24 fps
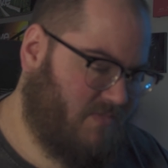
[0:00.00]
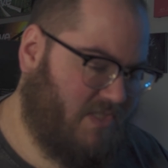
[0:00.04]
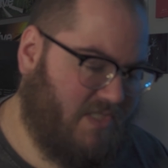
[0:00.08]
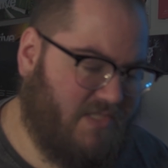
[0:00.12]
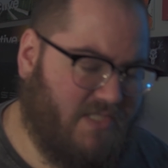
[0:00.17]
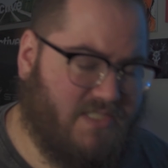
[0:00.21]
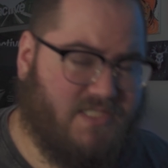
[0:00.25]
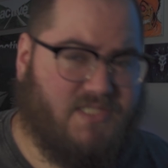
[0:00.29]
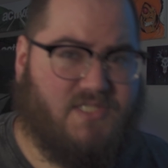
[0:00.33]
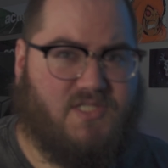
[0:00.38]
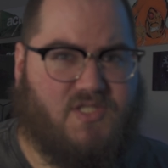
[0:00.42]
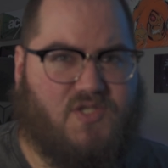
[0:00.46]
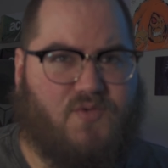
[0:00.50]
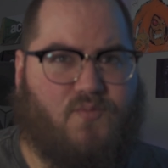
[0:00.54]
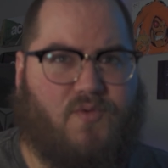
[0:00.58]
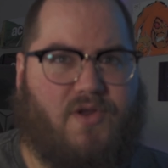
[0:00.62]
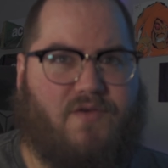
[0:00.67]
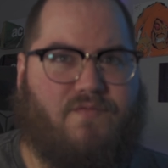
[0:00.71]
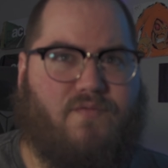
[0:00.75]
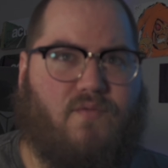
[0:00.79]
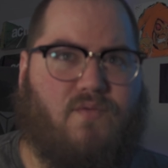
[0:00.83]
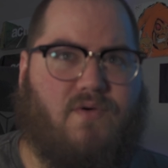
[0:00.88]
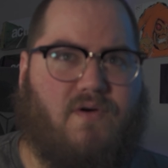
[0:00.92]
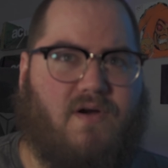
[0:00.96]
this is a
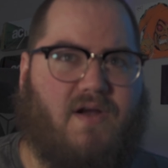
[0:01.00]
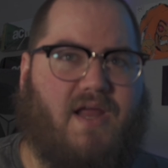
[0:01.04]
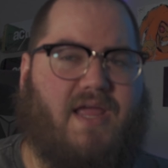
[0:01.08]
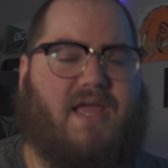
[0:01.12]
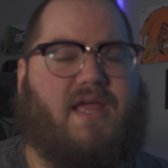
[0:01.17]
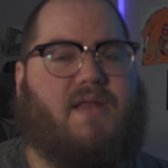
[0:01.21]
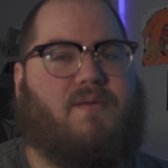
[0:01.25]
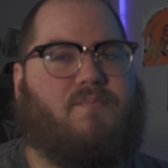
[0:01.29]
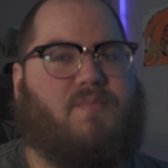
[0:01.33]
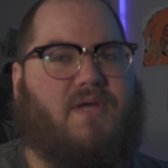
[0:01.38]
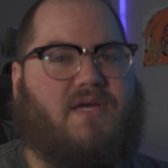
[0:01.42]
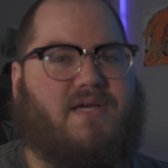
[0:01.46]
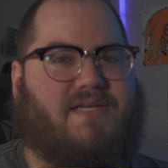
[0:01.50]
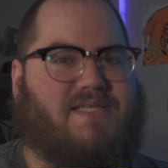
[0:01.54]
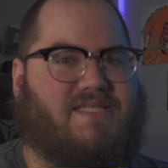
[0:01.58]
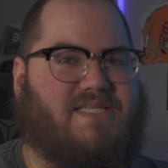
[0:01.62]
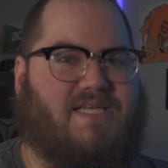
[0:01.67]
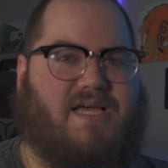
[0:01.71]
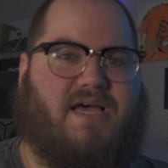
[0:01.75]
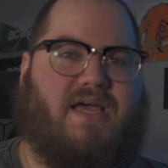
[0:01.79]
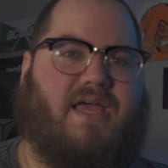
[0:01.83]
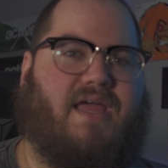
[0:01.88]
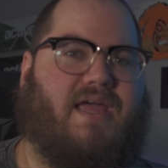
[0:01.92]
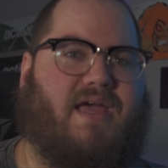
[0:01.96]
24, and because
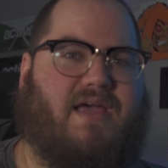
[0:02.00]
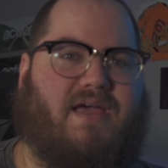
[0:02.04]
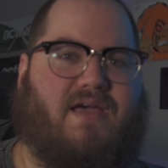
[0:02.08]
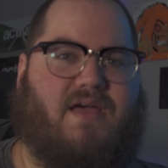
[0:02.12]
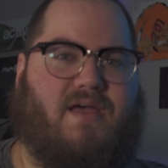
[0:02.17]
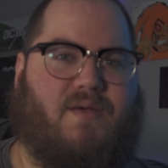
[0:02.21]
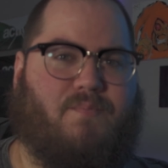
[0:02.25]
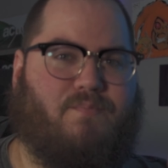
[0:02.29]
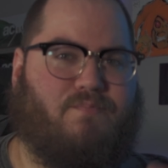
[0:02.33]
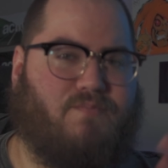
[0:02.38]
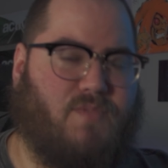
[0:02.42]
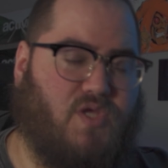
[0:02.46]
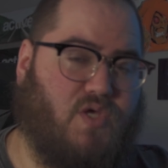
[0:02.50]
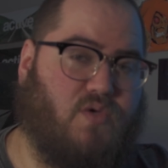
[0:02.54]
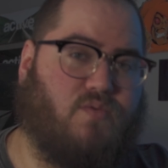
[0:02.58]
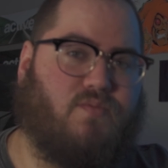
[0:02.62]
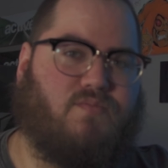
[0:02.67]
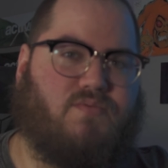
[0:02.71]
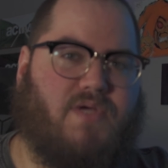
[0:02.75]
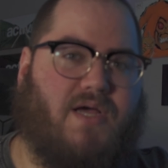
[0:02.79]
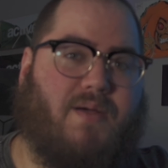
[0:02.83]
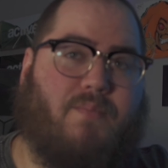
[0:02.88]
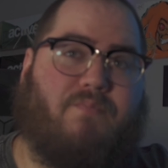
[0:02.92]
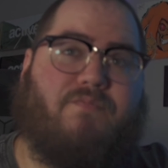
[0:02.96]
I'm
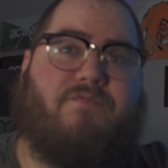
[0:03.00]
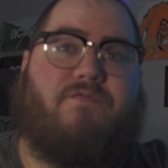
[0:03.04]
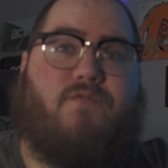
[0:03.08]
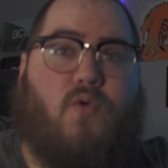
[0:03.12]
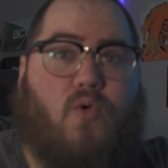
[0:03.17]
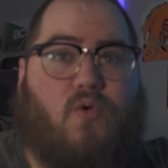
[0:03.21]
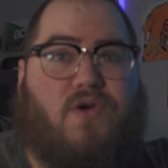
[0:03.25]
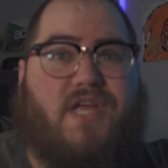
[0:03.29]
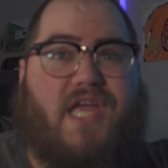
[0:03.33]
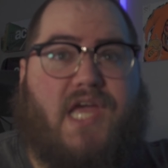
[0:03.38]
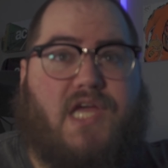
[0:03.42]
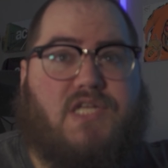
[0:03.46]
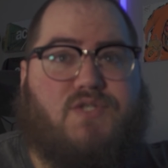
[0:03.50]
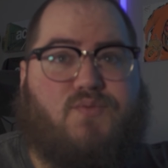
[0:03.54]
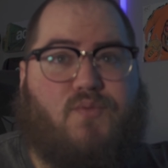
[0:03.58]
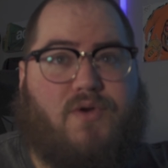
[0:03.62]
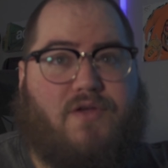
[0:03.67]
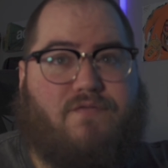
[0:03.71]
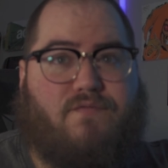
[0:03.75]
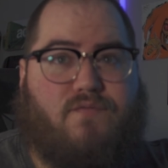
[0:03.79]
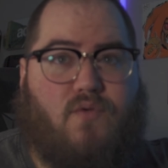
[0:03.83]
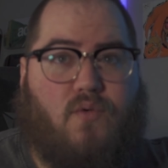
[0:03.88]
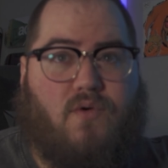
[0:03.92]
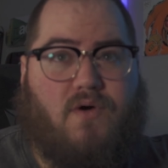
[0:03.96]
4K
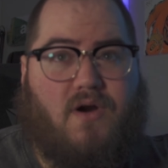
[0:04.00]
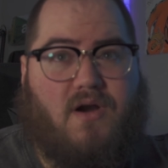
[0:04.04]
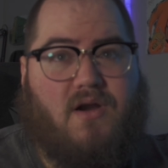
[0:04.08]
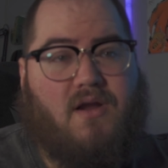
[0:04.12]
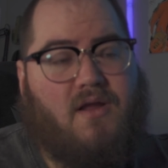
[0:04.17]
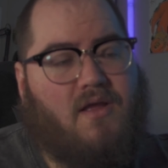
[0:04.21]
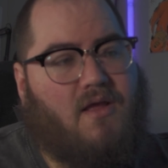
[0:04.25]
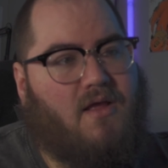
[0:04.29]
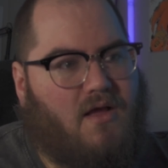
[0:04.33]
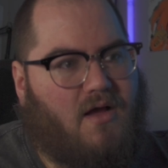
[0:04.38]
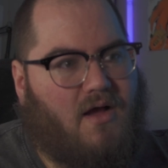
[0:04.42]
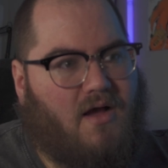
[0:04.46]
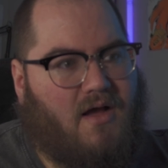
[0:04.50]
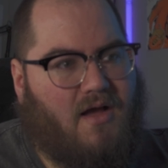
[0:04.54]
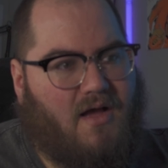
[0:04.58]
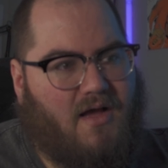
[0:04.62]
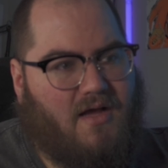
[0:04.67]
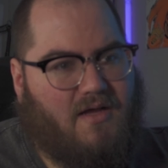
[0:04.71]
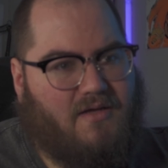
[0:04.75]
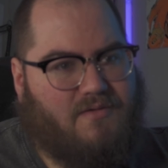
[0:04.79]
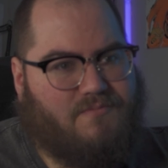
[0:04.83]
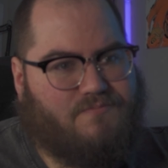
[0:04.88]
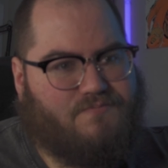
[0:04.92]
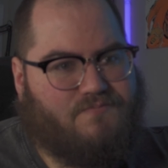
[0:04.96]
24
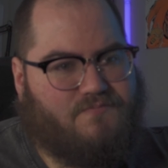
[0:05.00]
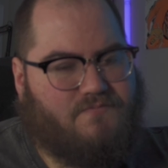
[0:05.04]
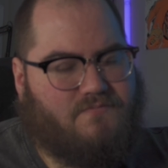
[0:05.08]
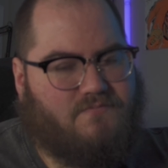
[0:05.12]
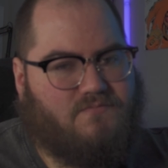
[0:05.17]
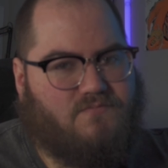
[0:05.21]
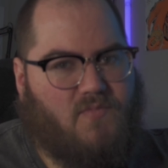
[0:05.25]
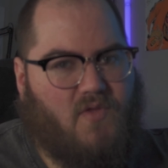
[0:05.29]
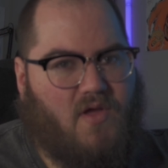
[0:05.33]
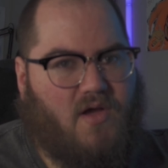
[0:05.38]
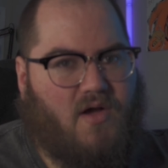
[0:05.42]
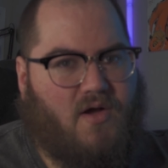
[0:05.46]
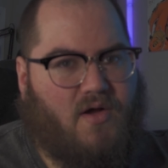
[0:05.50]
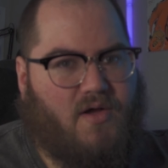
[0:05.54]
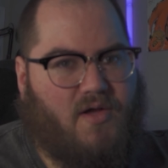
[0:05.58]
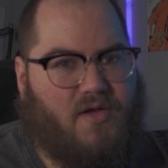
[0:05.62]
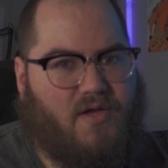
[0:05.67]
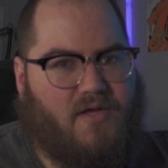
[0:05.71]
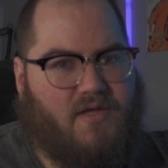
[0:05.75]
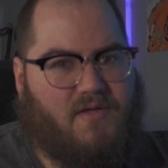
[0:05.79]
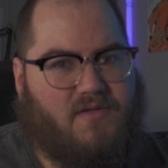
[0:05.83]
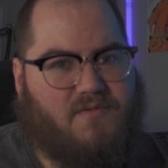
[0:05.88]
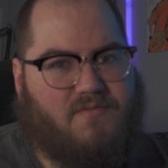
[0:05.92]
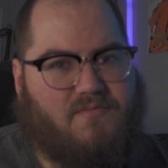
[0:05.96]

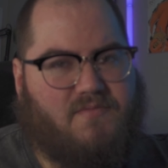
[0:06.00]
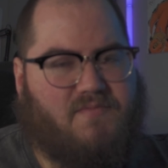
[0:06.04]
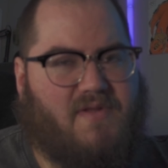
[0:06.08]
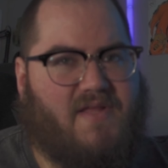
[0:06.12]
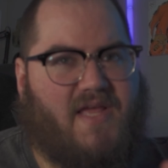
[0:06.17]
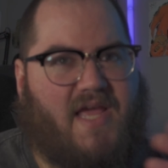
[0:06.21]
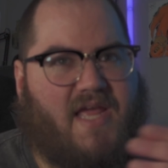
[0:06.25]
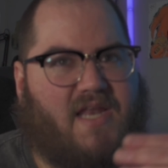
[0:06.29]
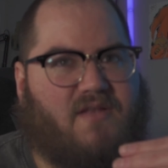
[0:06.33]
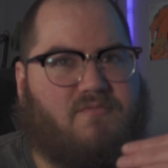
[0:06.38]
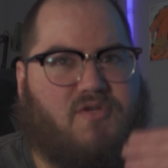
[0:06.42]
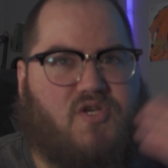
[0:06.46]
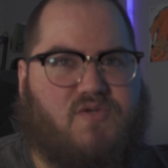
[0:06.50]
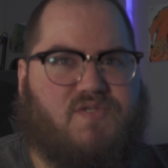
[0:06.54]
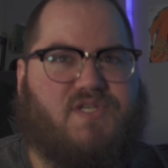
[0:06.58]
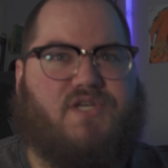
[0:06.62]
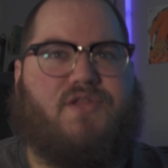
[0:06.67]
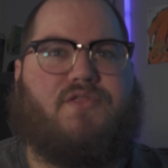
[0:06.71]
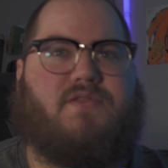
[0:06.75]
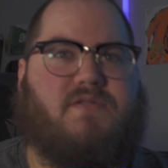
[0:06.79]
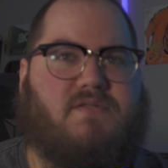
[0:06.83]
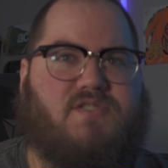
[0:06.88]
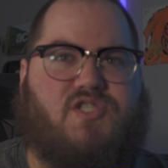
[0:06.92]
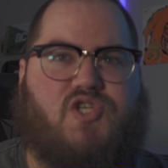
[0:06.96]
on and
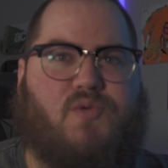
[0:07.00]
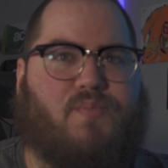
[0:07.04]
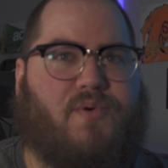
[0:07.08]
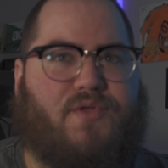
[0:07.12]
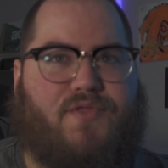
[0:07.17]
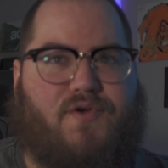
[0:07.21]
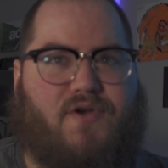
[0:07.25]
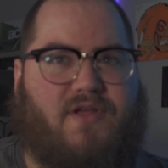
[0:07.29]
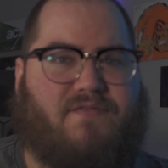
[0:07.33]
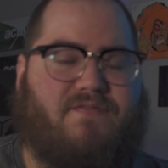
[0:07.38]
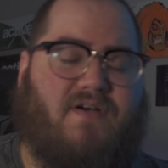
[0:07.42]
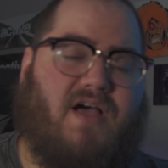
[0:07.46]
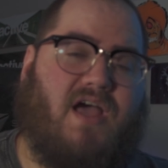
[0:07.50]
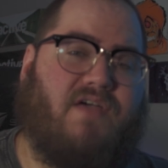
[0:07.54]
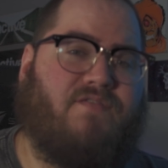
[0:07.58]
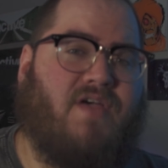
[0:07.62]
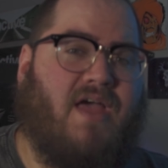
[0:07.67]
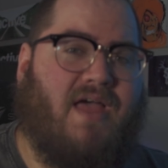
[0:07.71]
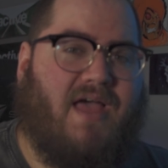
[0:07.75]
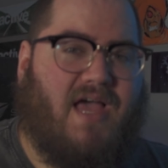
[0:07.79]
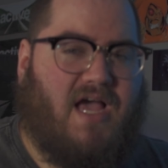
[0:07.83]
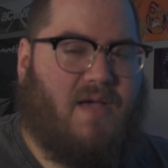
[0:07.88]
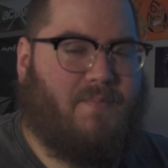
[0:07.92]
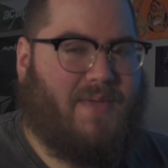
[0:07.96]
using Super 35,
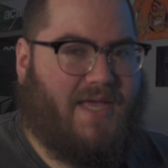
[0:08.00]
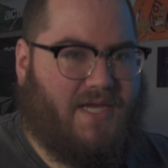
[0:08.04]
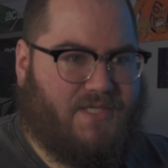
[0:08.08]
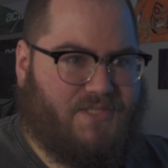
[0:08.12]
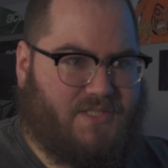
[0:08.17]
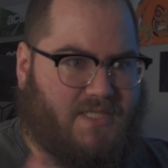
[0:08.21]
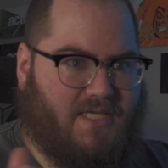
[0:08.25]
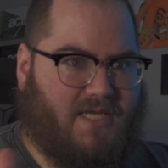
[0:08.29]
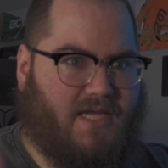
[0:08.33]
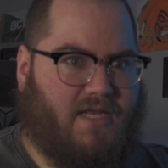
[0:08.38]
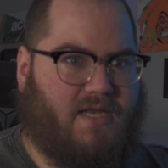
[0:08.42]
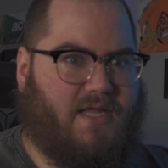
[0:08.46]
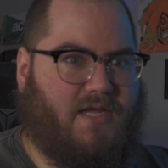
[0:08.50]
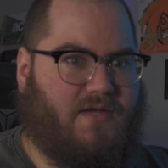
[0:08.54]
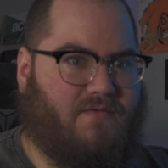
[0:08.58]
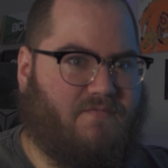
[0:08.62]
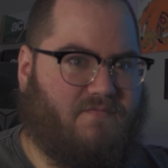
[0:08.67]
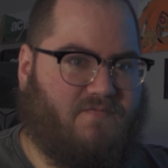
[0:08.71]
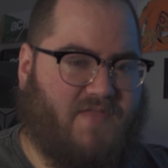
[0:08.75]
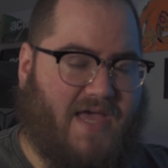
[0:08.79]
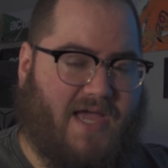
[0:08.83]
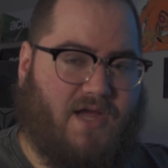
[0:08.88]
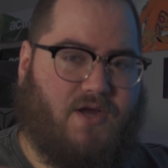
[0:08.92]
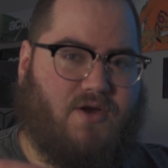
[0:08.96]
I'm actually
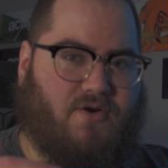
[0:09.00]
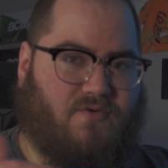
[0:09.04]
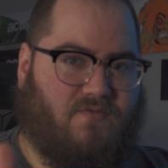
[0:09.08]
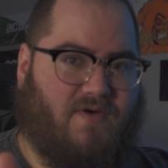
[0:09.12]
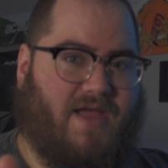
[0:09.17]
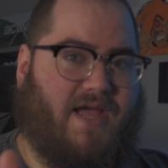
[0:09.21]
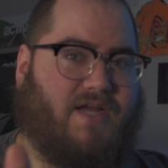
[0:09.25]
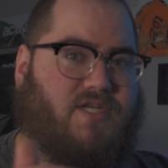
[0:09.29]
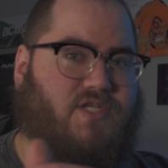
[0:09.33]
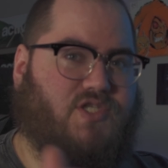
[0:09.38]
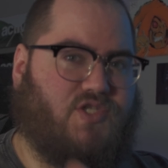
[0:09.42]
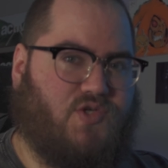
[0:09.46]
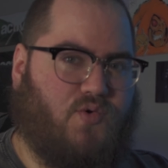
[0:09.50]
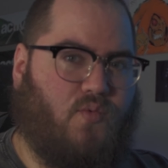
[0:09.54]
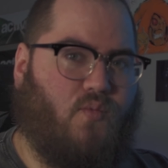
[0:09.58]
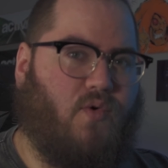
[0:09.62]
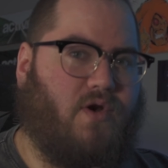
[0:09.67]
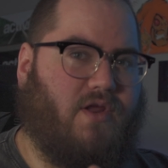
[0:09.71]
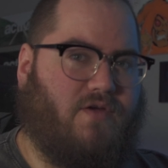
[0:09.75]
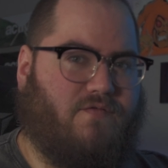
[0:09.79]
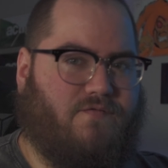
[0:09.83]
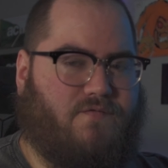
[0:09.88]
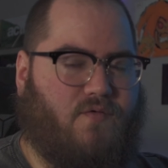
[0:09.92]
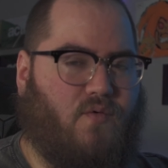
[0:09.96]
getting that correct
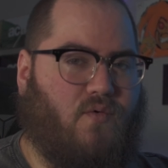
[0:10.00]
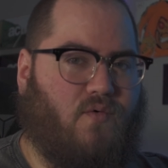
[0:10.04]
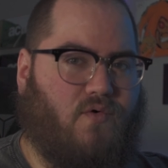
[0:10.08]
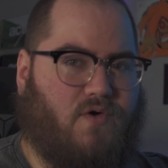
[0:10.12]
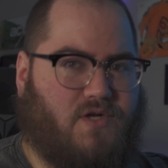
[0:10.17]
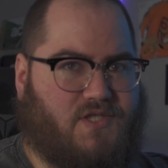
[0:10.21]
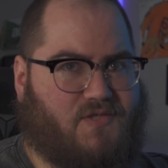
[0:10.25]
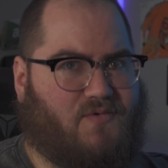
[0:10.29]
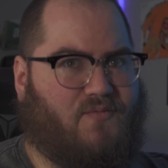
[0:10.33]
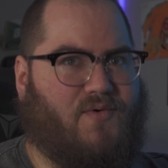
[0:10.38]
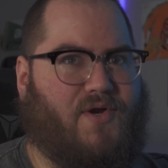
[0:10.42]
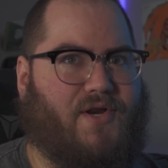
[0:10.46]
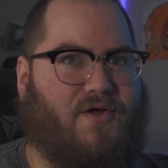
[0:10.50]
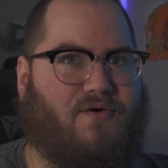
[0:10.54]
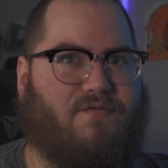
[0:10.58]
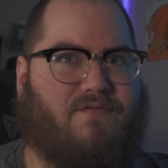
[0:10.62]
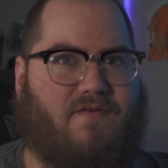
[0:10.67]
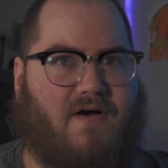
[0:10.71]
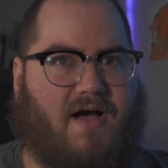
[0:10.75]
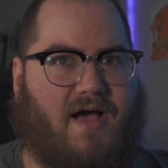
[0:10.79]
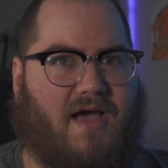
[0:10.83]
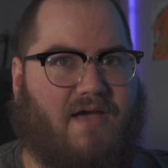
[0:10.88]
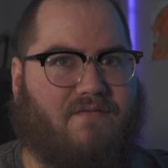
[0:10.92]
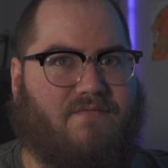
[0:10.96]
24 to
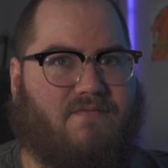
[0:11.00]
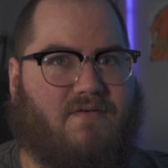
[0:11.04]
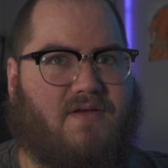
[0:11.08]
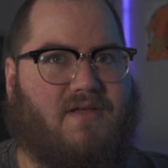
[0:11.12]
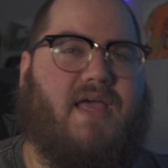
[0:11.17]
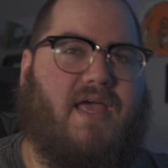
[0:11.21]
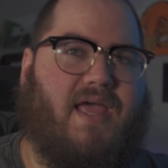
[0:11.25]
105,